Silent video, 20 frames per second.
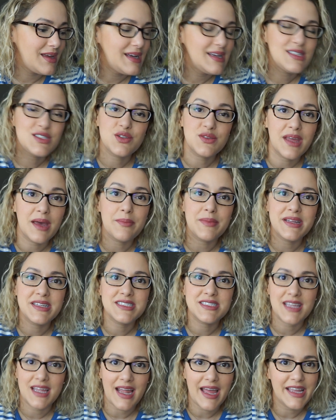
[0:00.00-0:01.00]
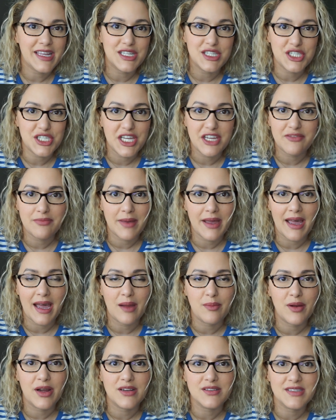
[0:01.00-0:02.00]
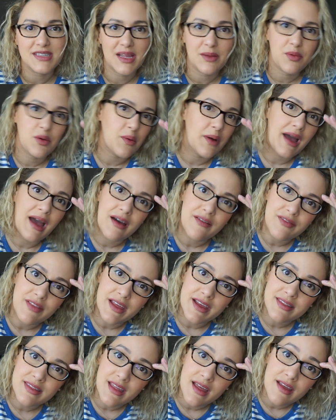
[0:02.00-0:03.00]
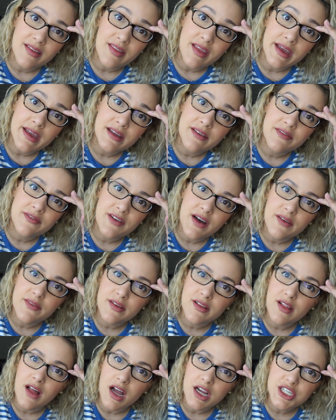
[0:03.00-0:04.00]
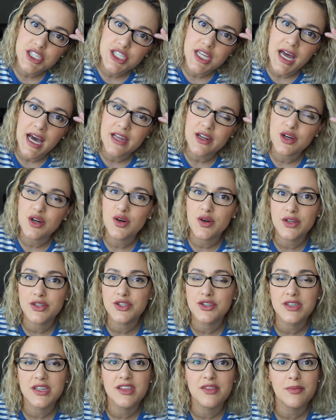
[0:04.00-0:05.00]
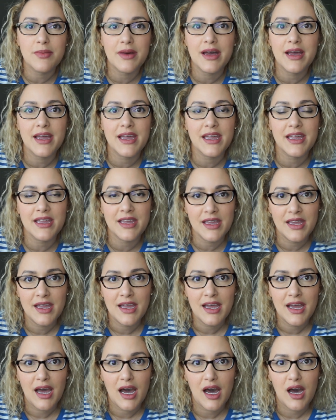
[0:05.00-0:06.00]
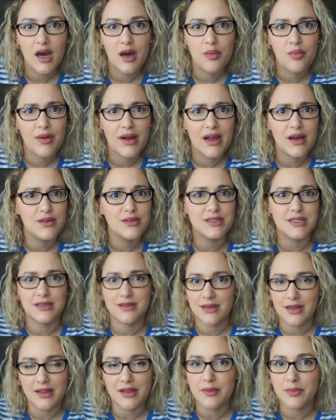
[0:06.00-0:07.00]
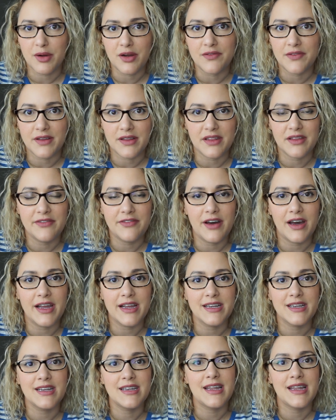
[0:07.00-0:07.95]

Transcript: so that means that I can shave my eyebrows and I won't have like that like 5 o'clock shadow underneath my brows, and they look perfectly fine.